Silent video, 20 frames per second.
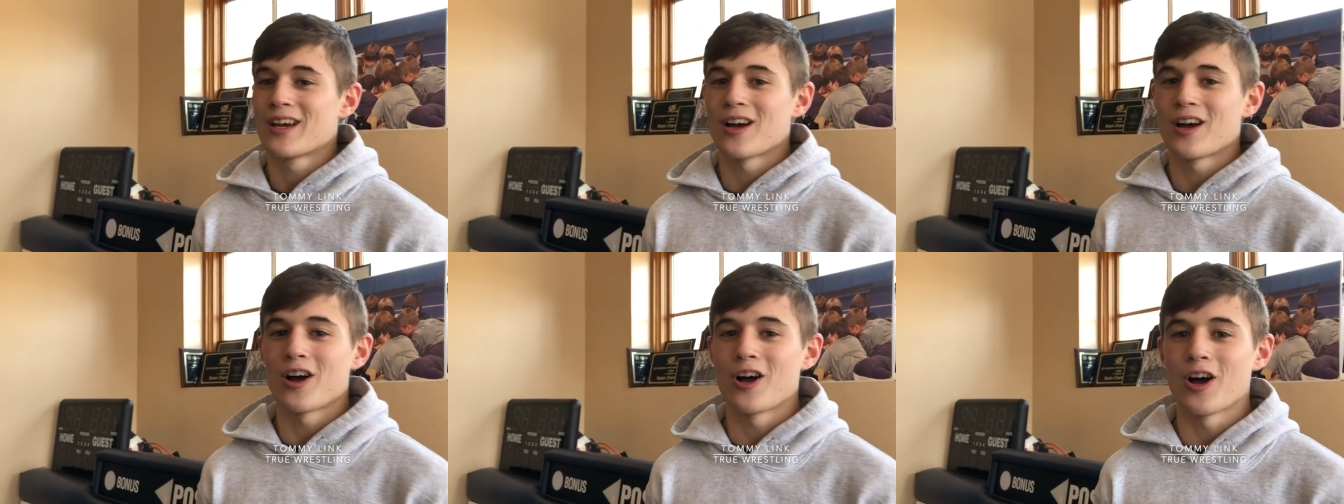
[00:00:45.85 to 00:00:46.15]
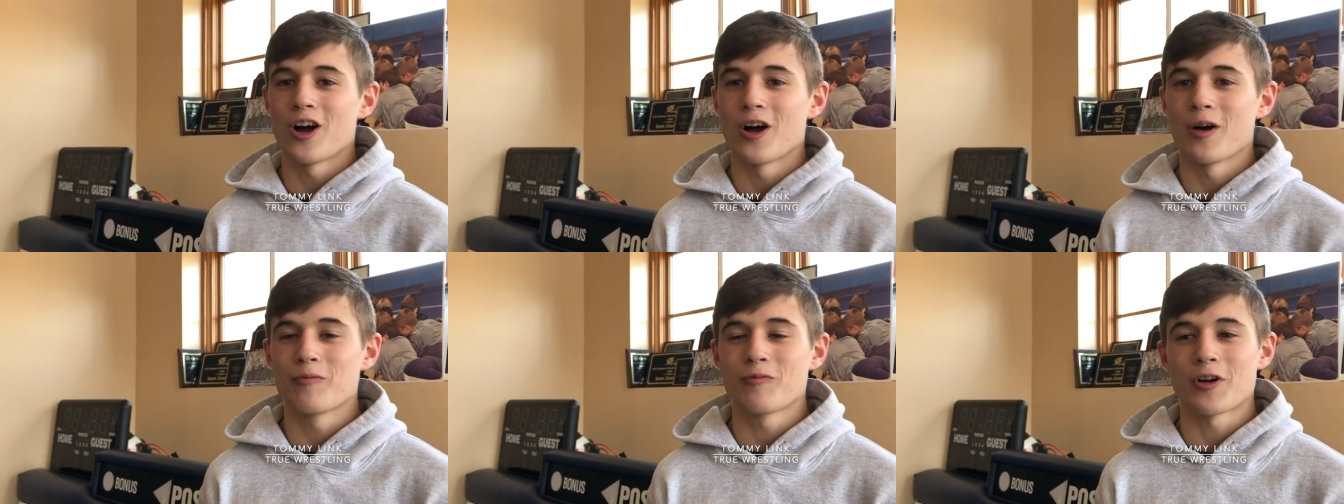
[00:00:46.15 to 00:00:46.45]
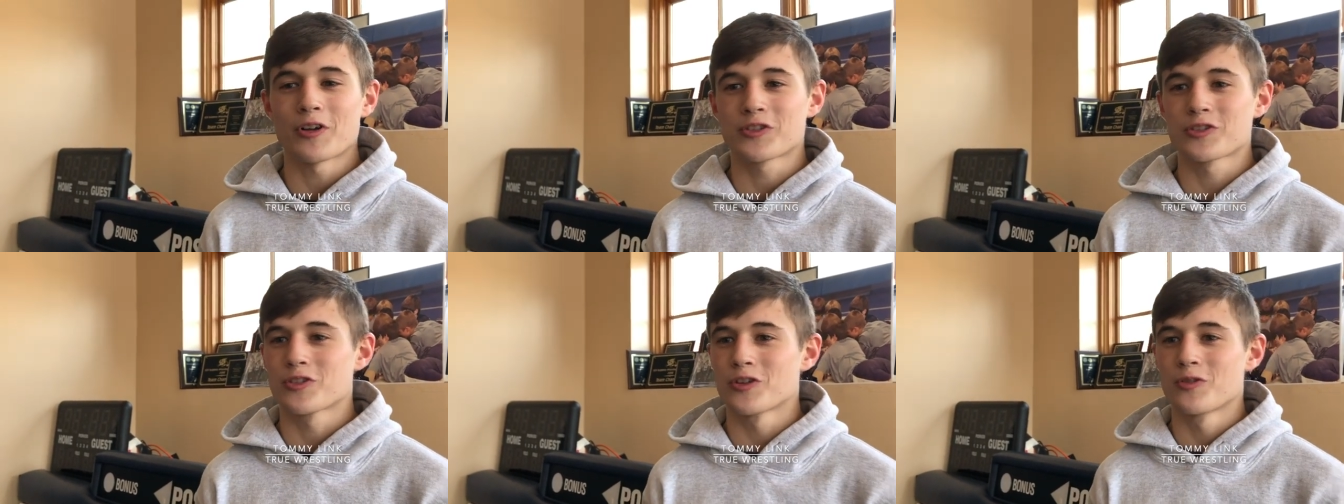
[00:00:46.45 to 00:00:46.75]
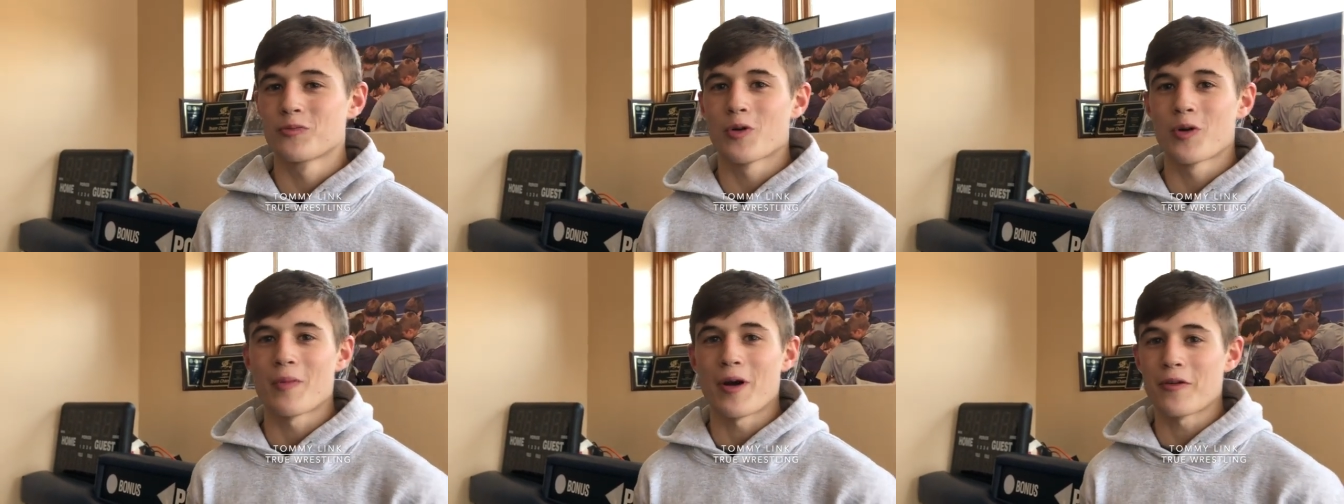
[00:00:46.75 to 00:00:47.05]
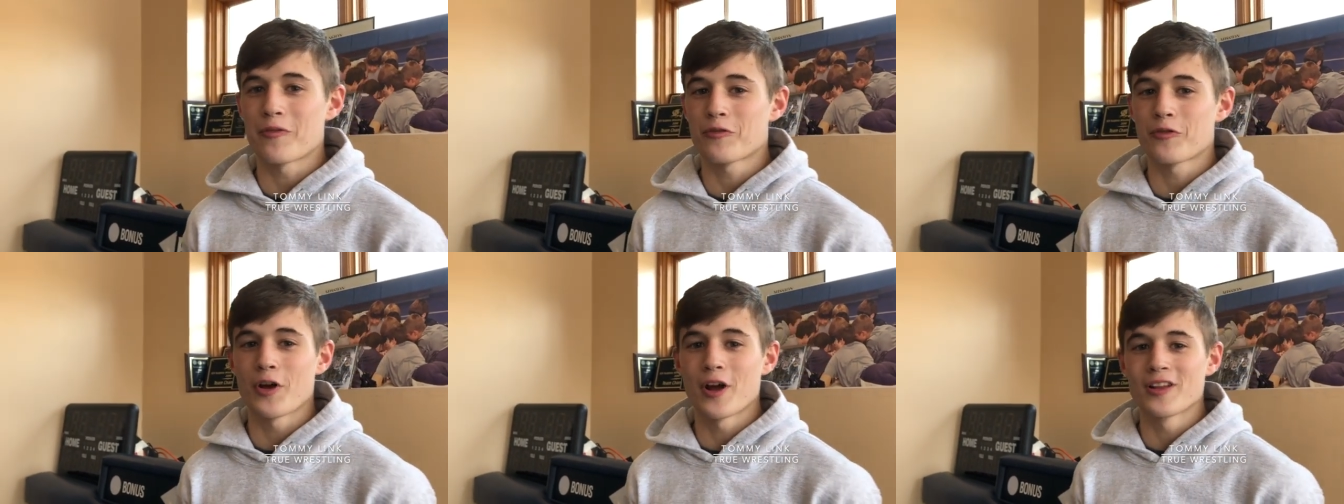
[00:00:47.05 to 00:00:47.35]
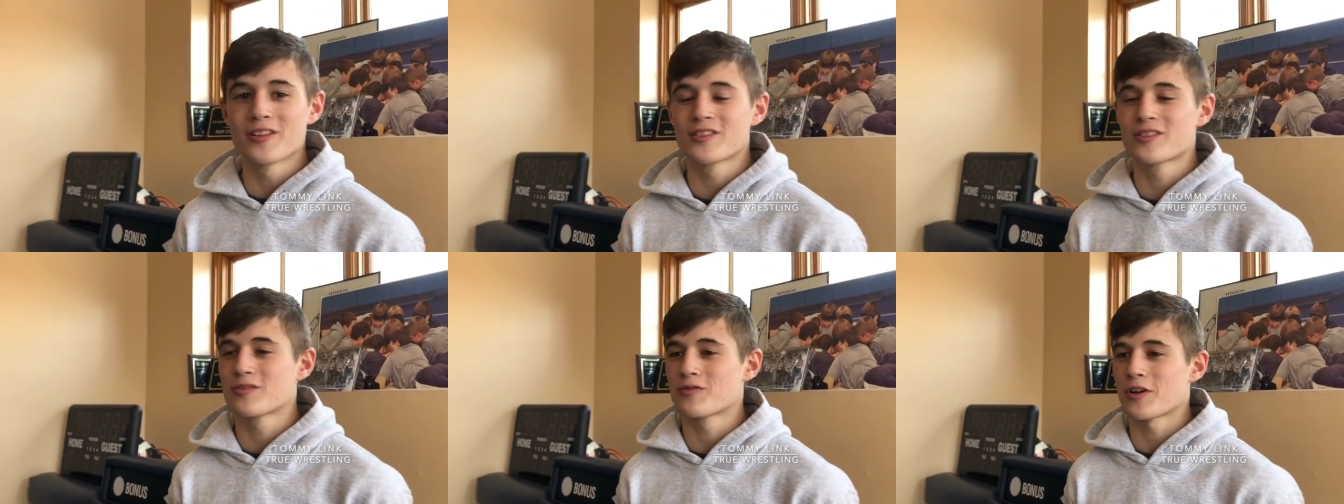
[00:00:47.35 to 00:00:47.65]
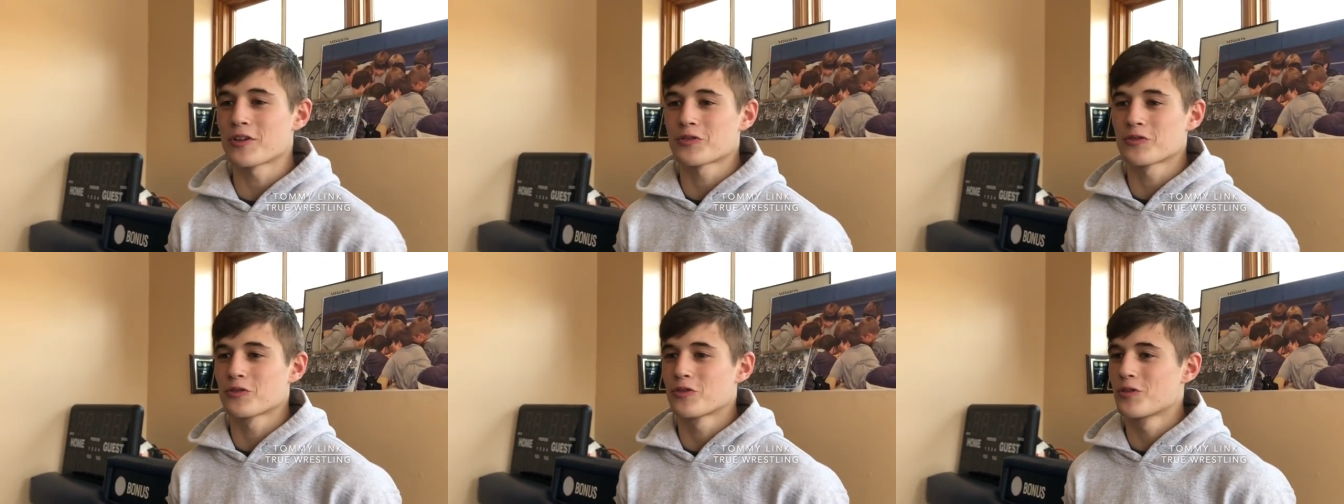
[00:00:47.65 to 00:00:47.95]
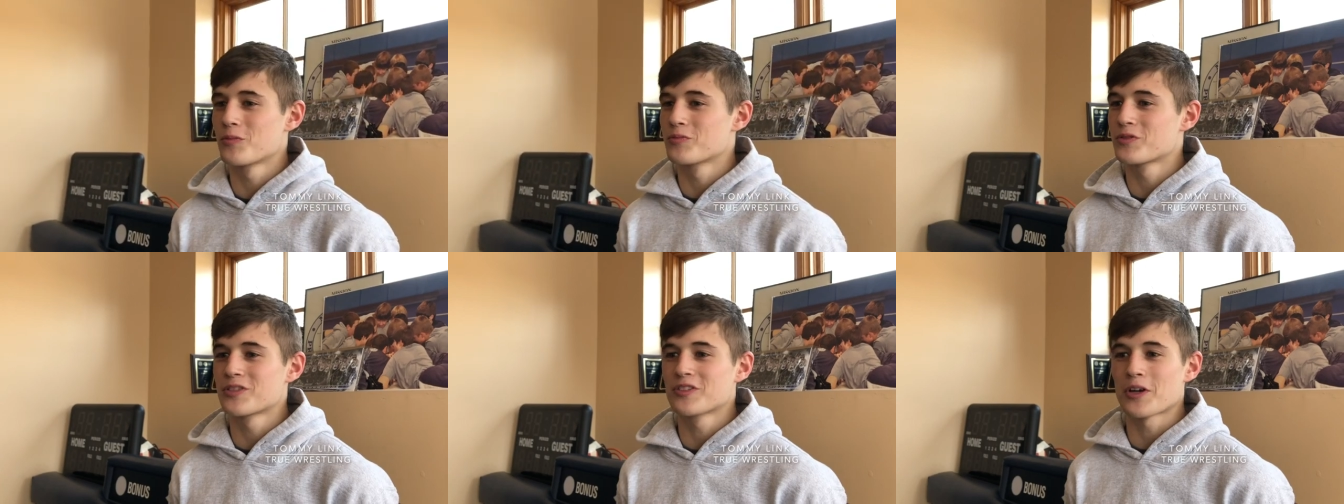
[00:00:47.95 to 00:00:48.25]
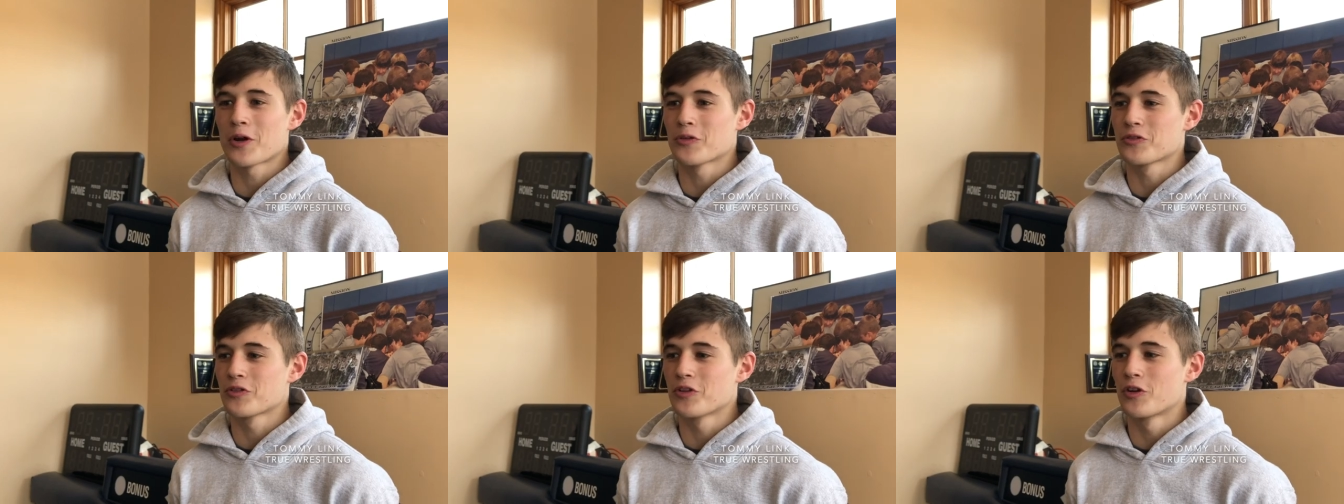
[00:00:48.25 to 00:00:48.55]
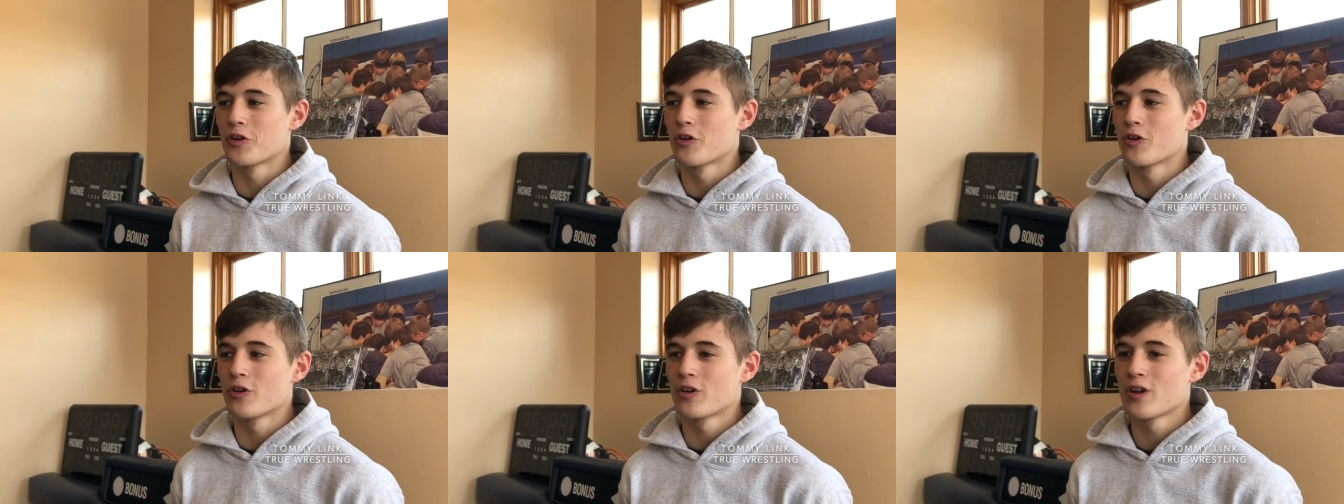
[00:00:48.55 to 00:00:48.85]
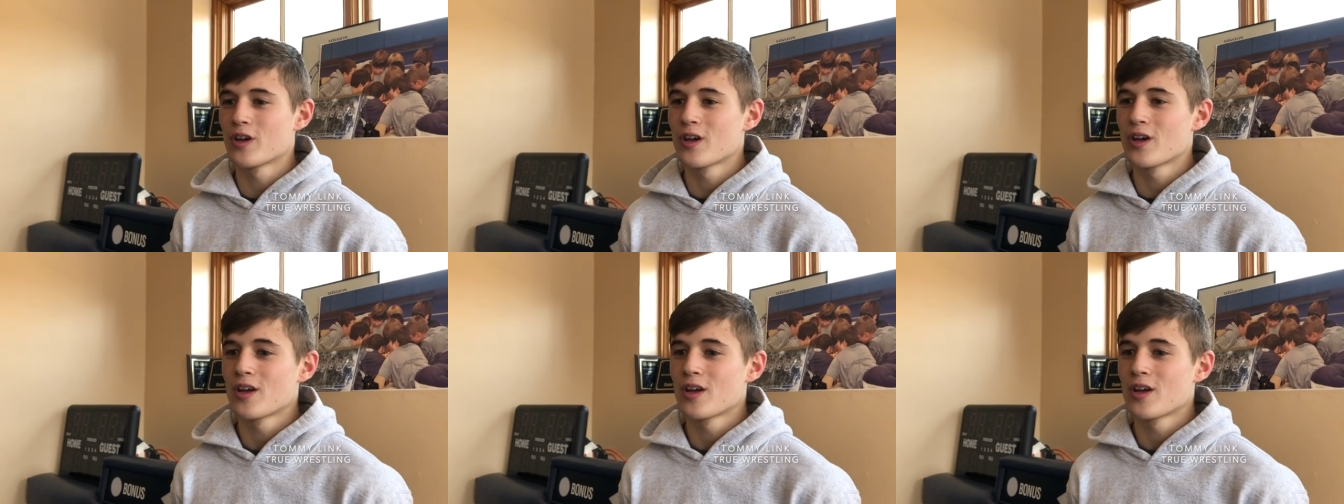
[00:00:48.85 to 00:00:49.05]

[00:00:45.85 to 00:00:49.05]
um, wrestling one of my friends, wrestled him since I was little.